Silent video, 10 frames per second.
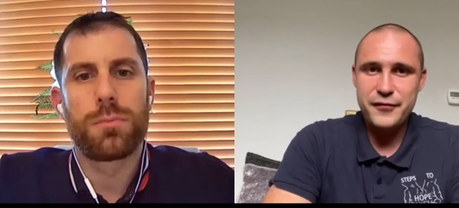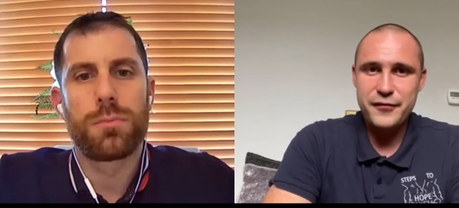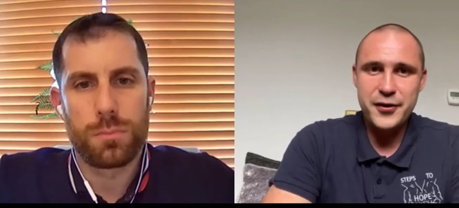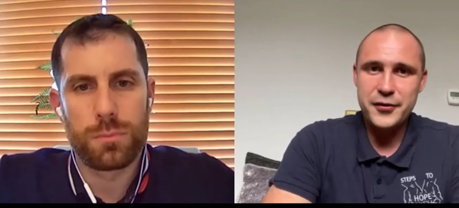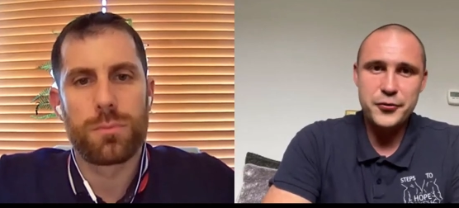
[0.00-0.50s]

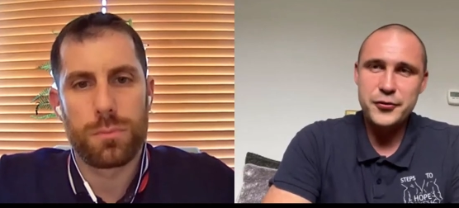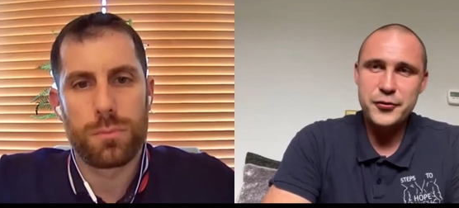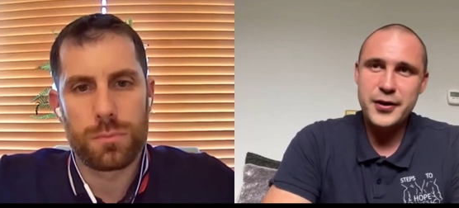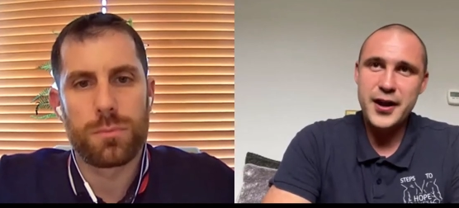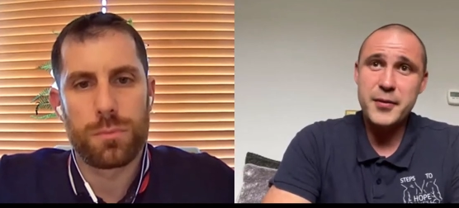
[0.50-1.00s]
Speaker 1: definitely
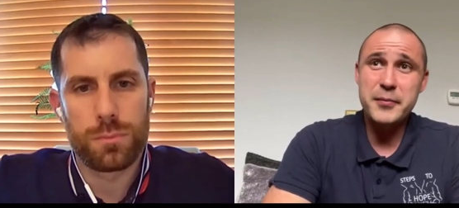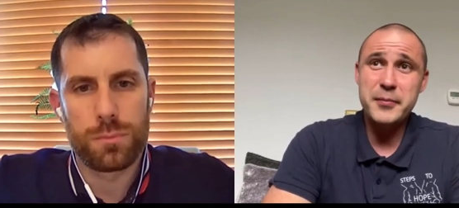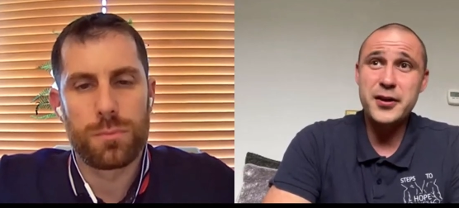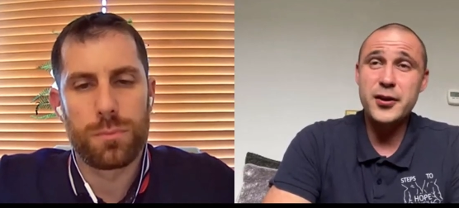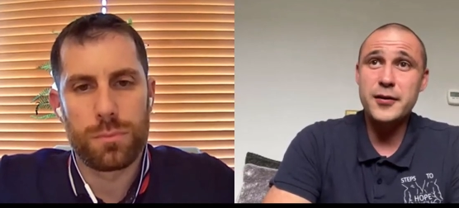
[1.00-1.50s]
no. Um,
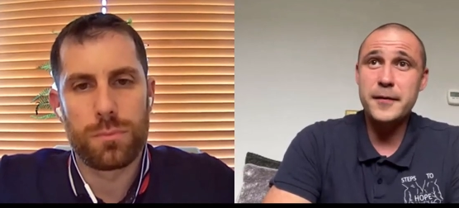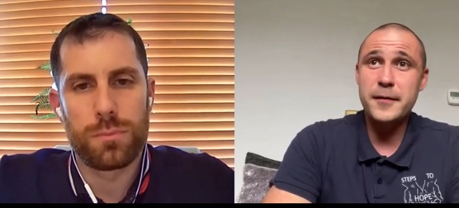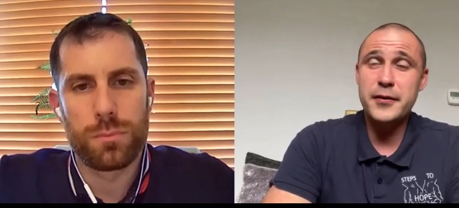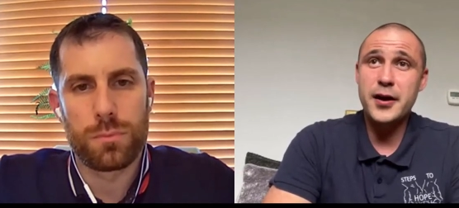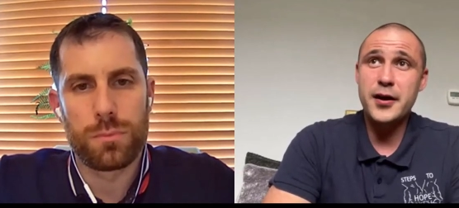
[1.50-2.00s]
I mean,
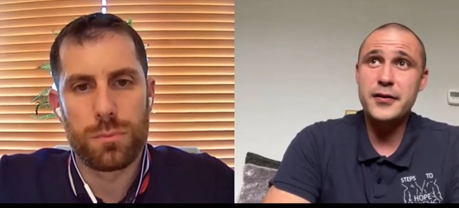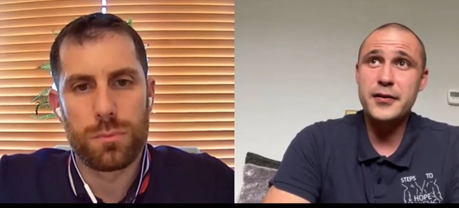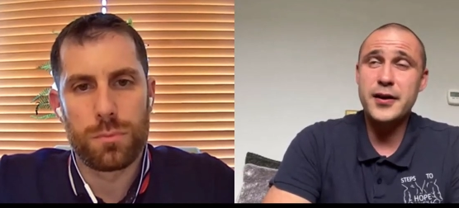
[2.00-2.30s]
the